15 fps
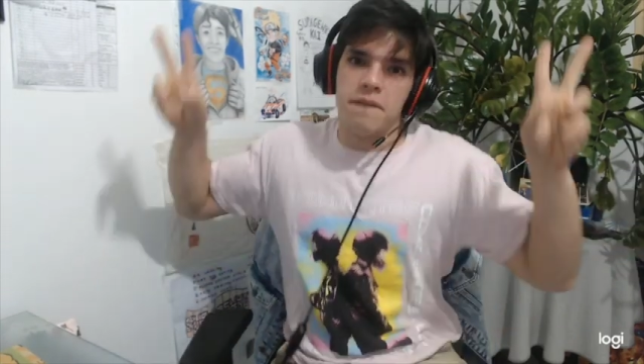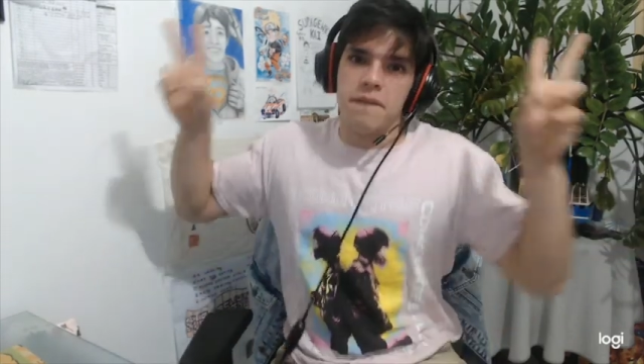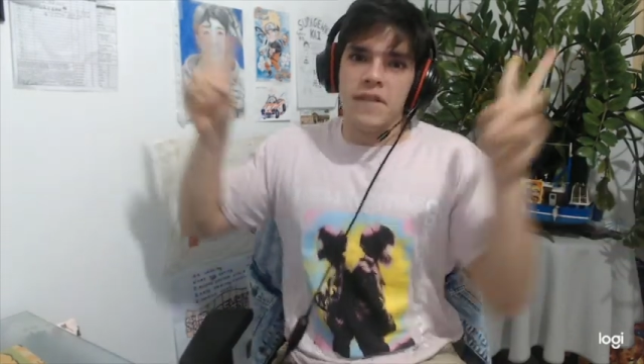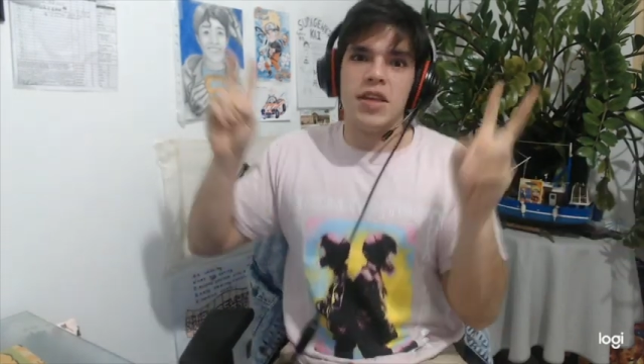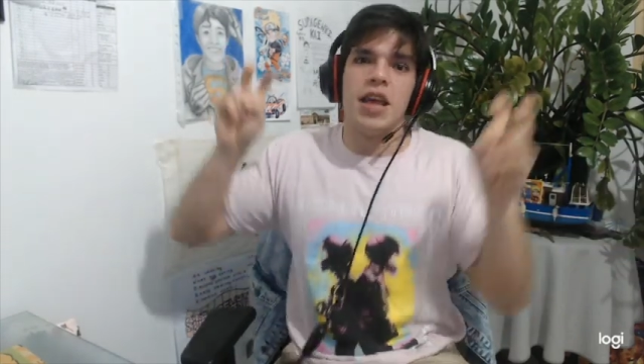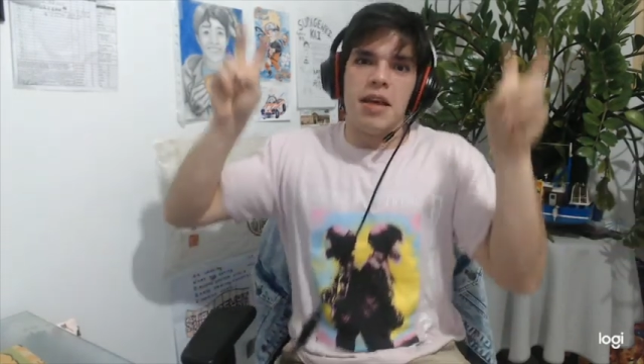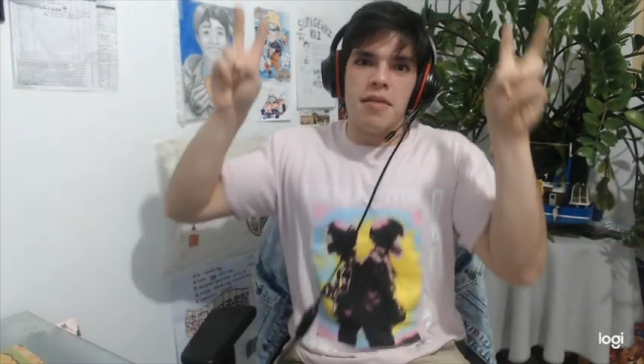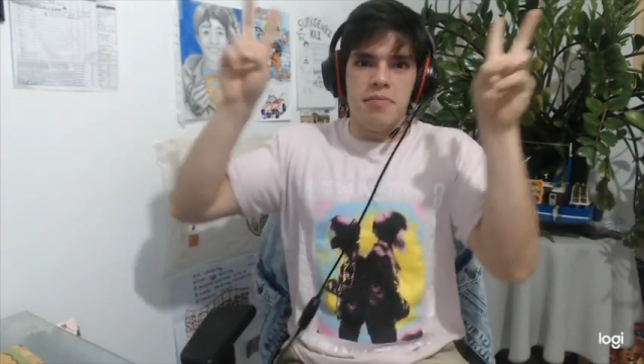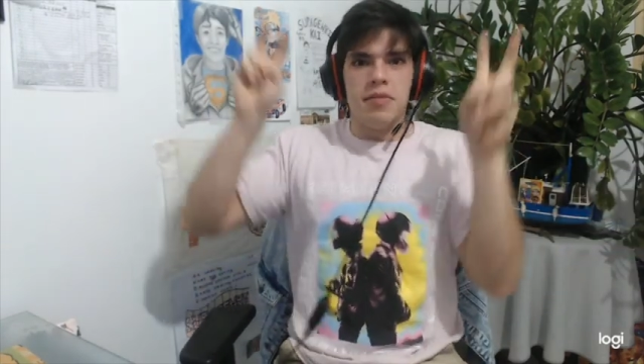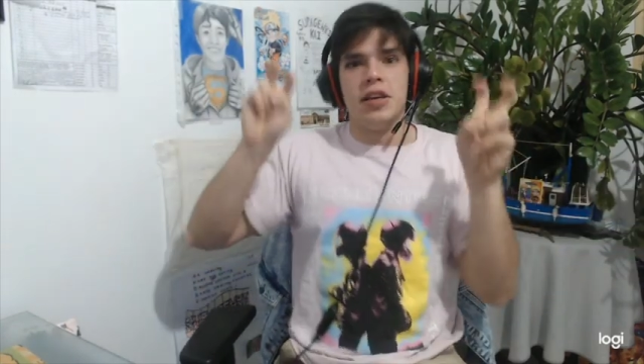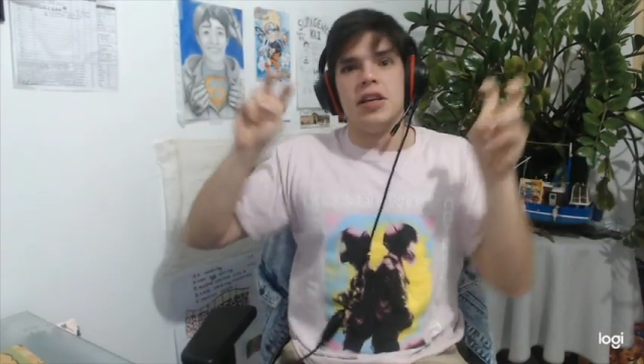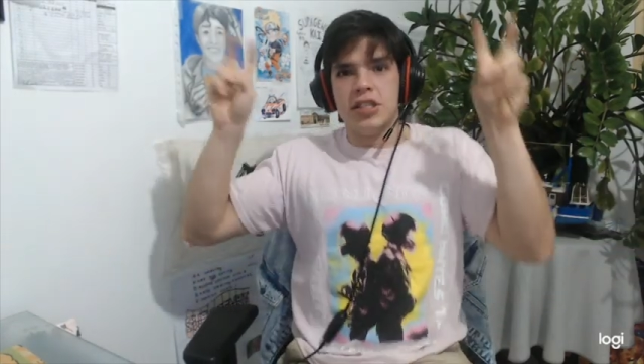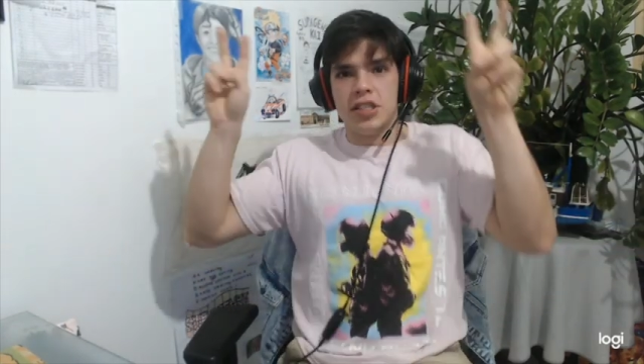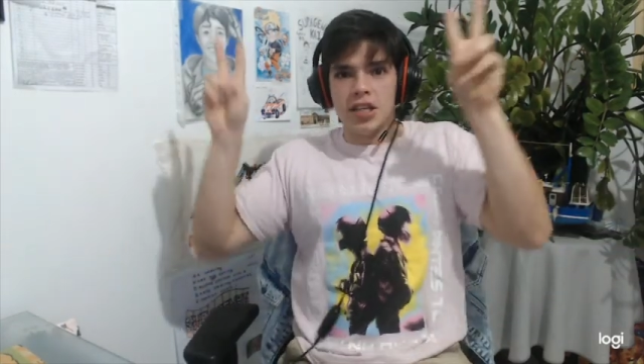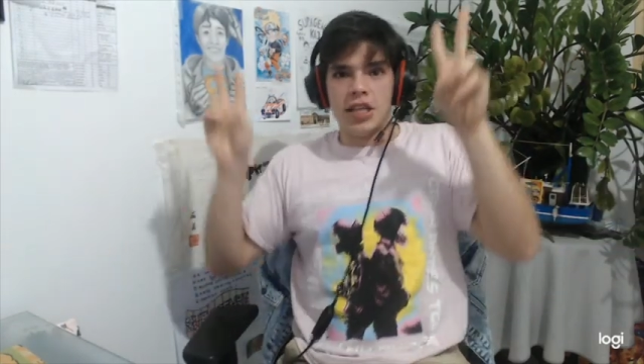get me
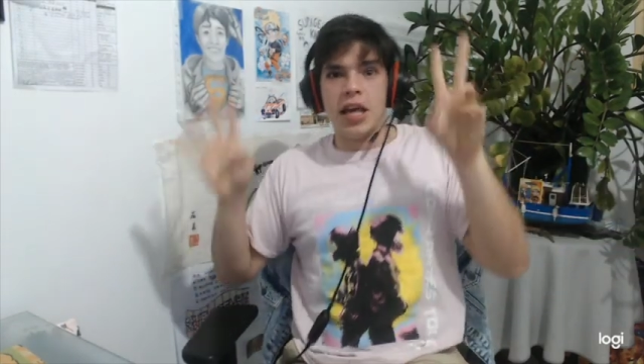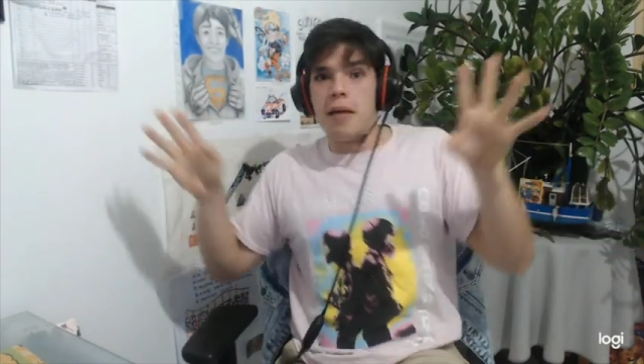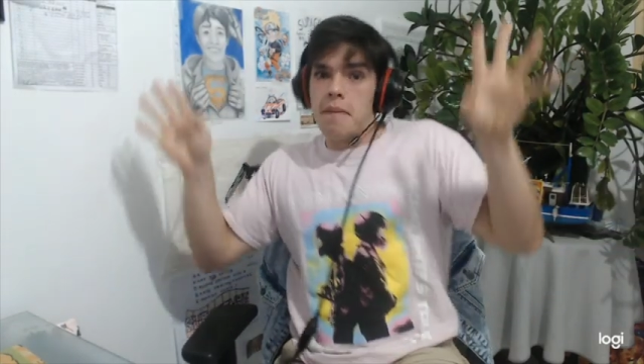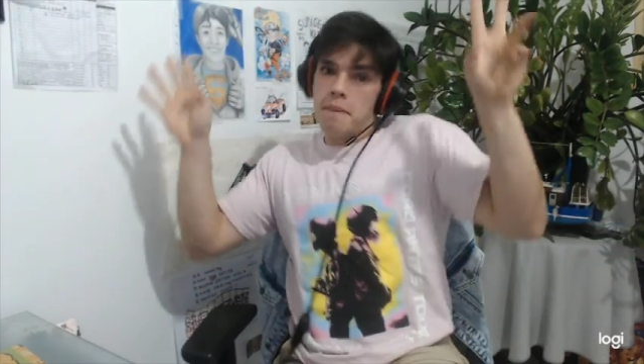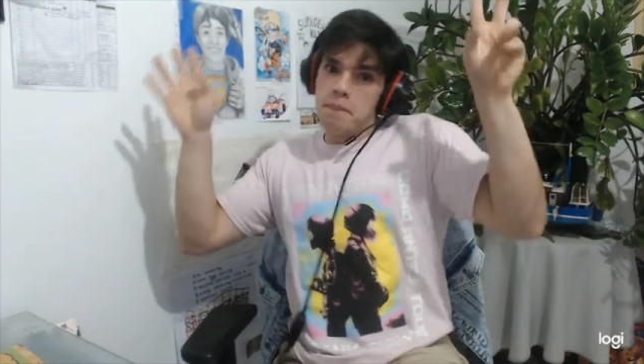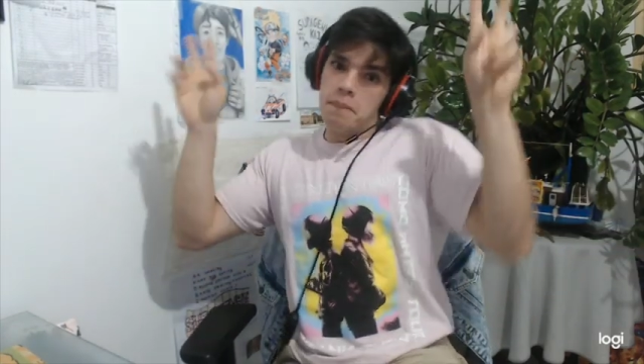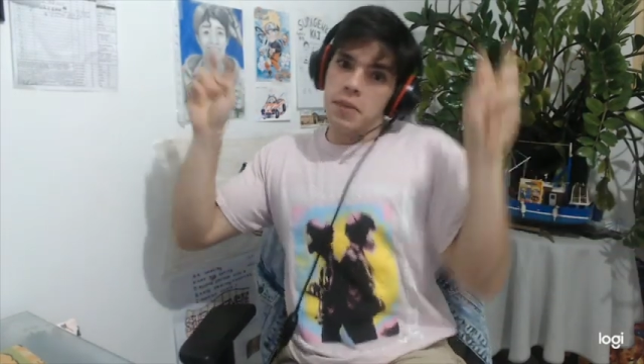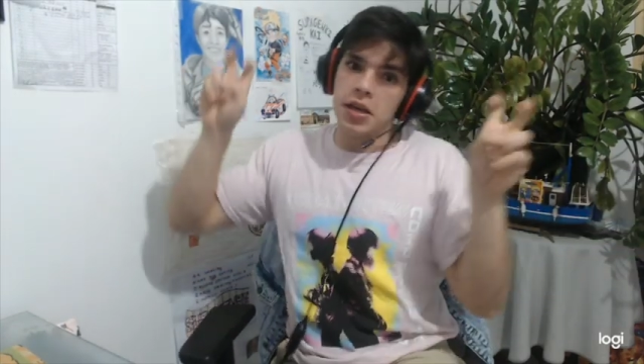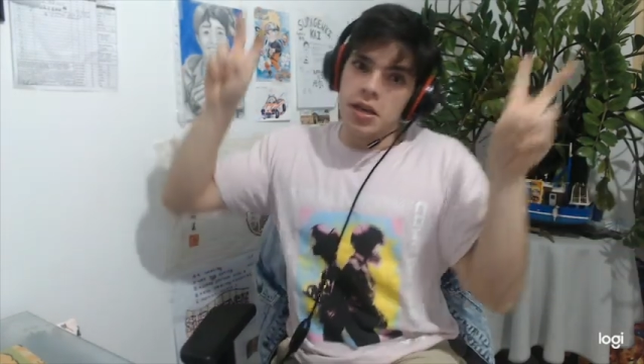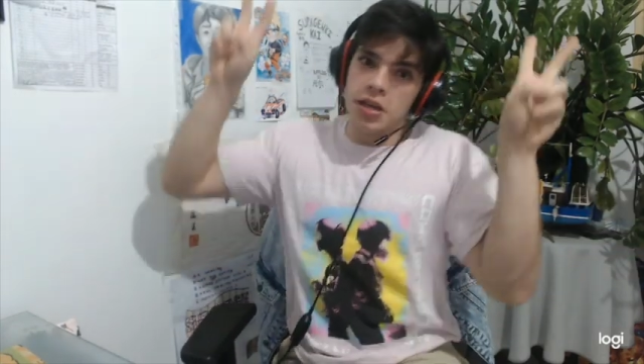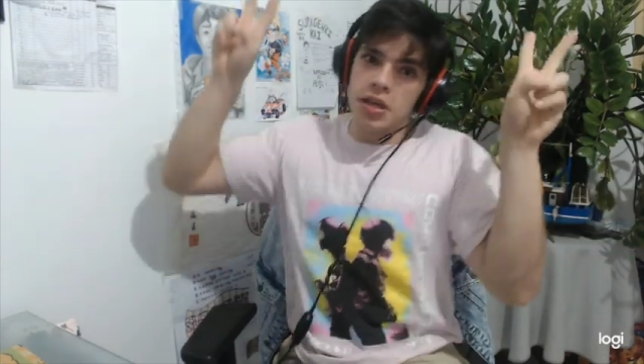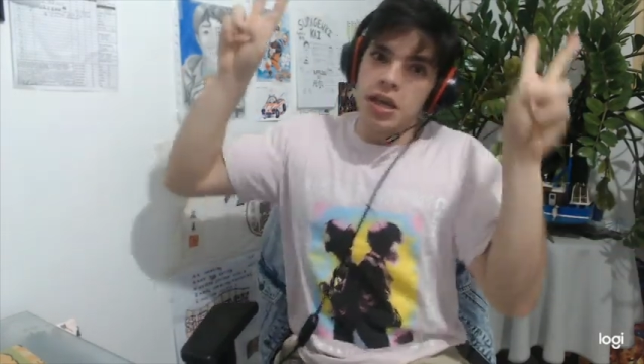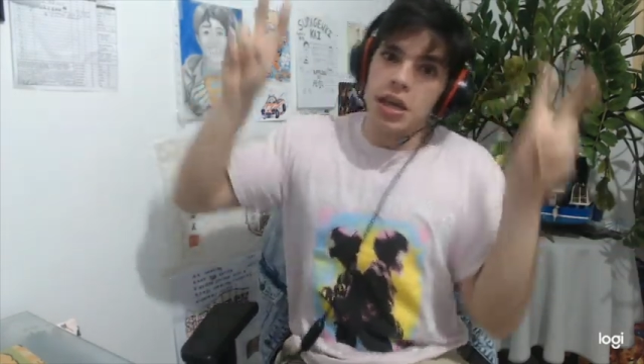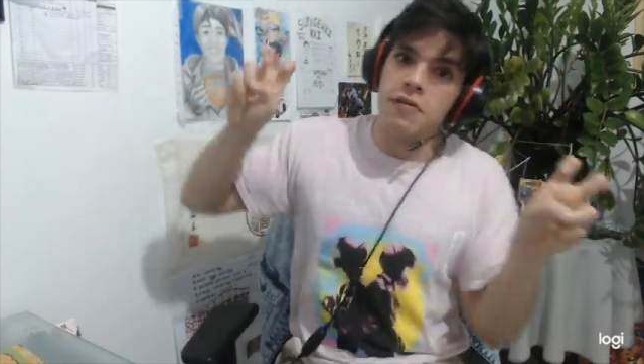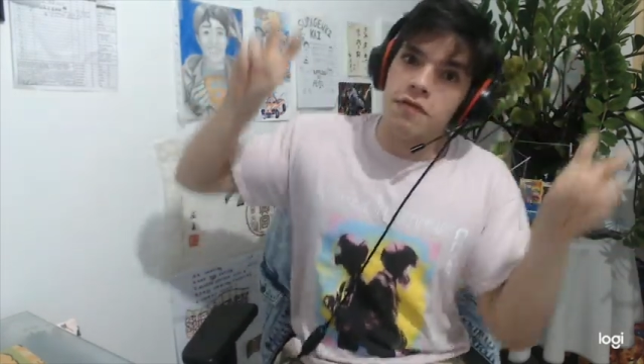to that big
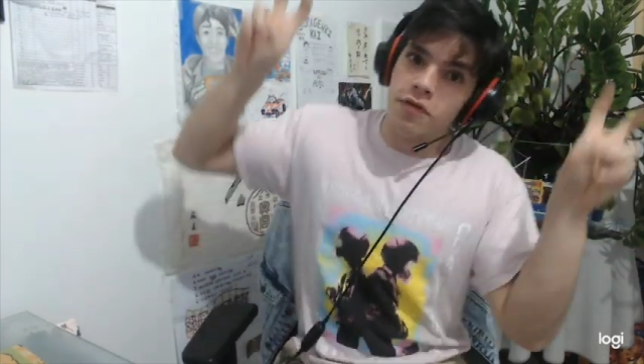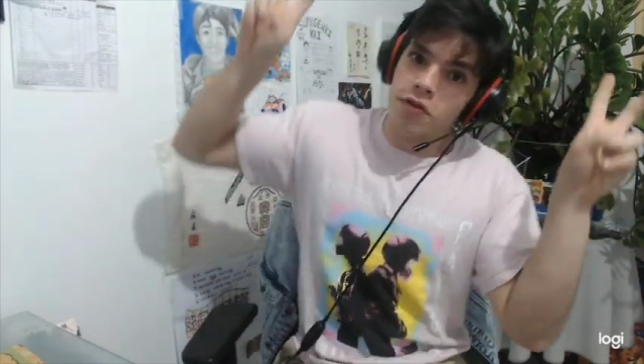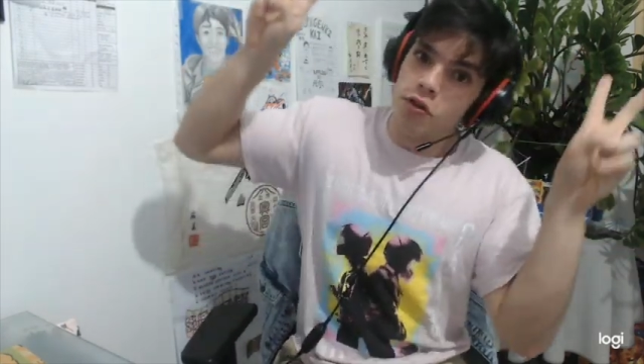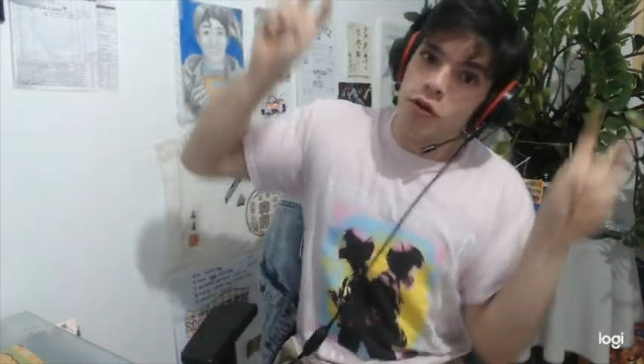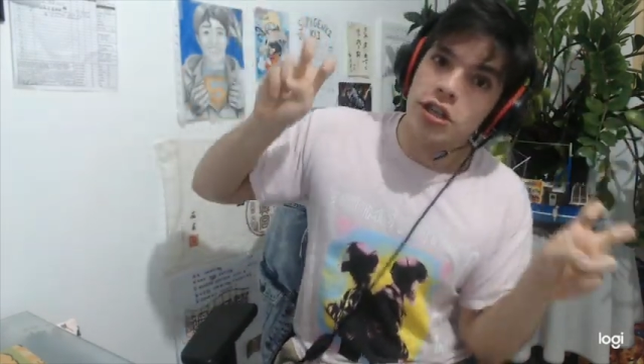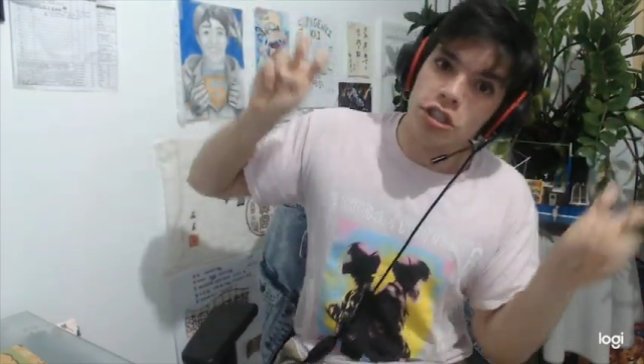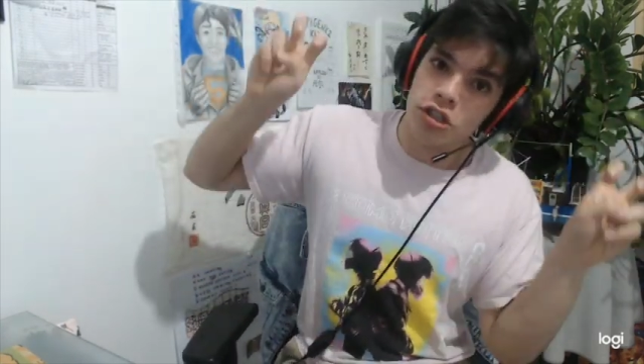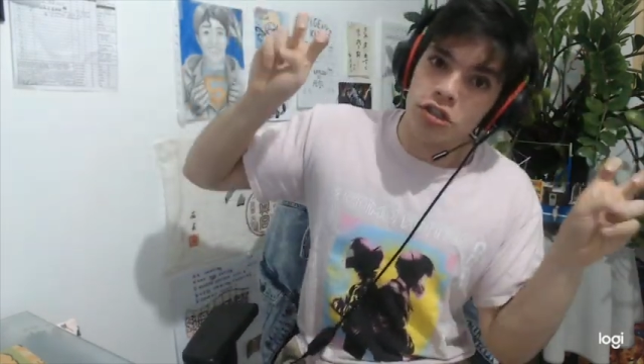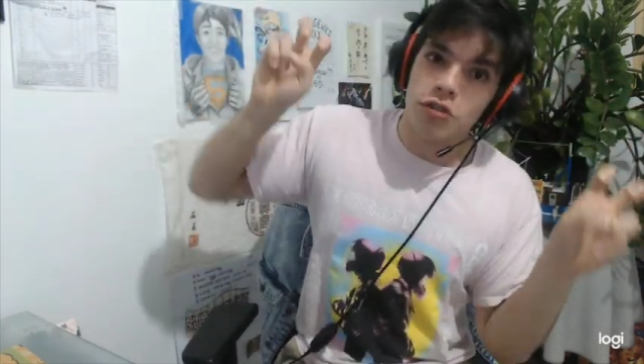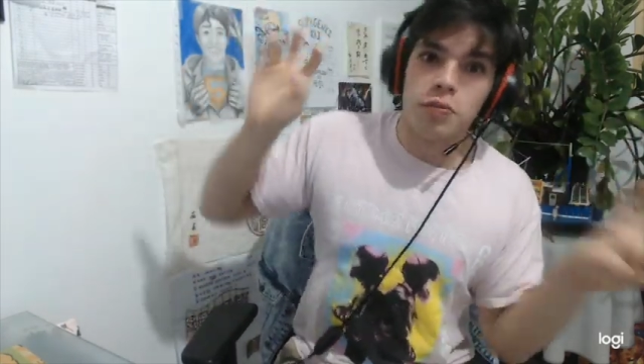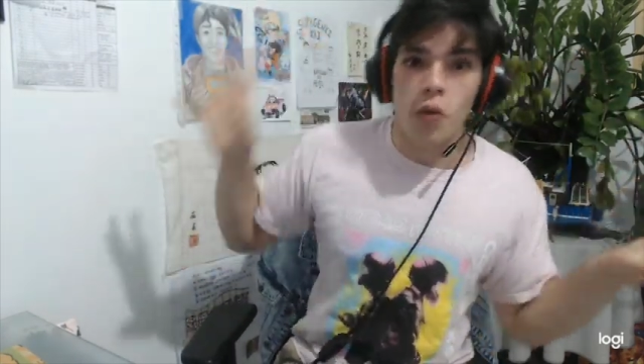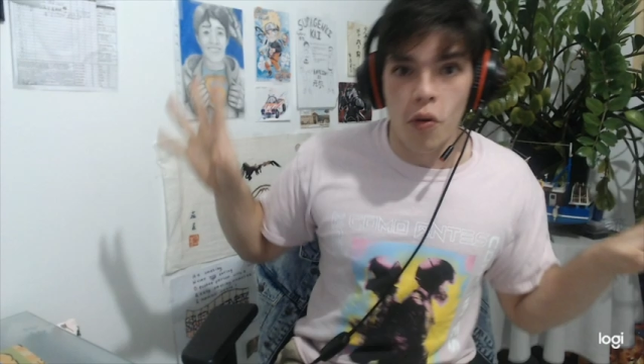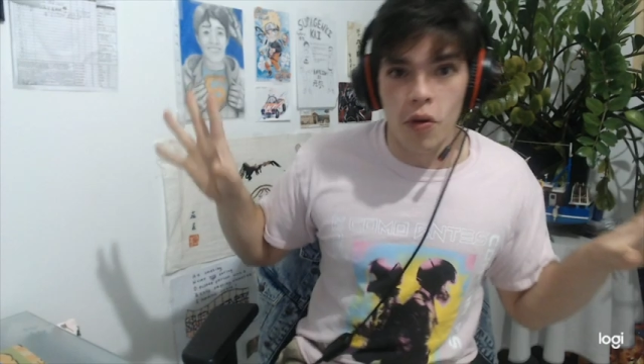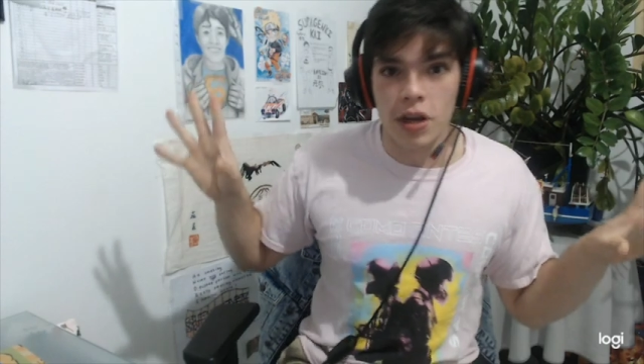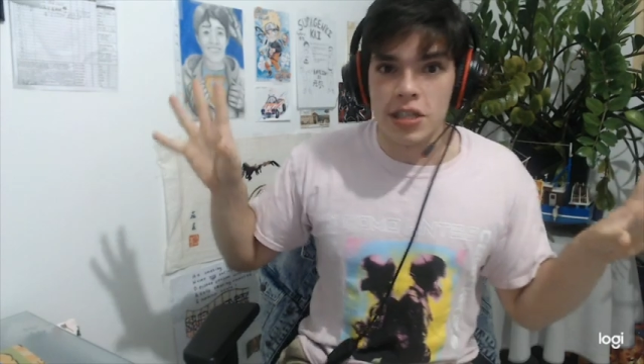influential
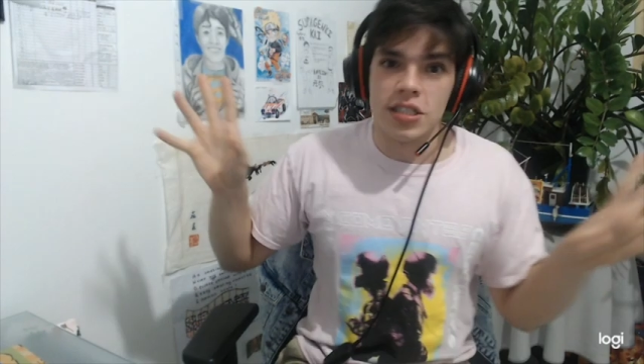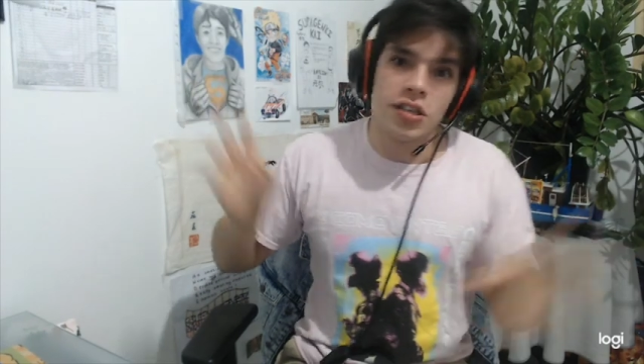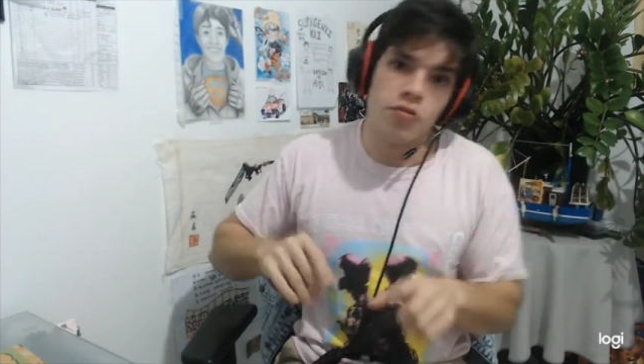point